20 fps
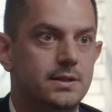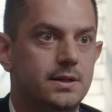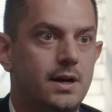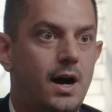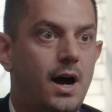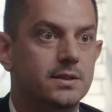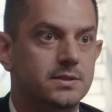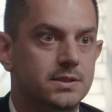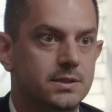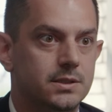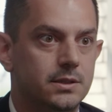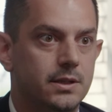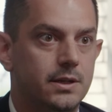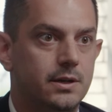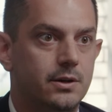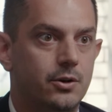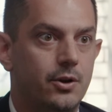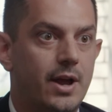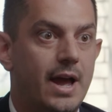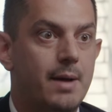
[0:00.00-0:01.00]

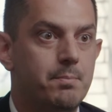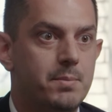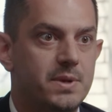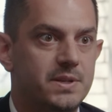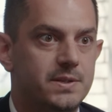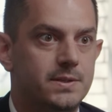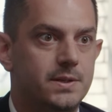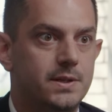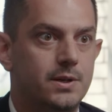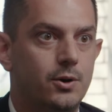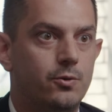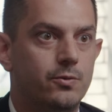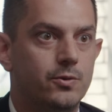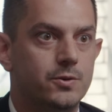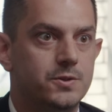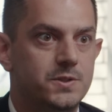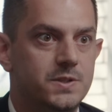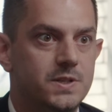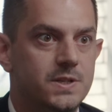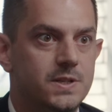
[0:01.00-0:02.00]
consulate or embassy
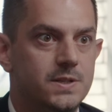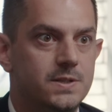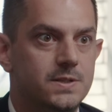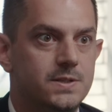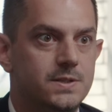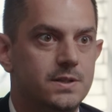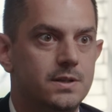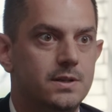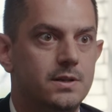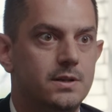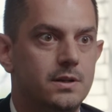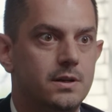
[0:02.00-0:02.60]
overseas,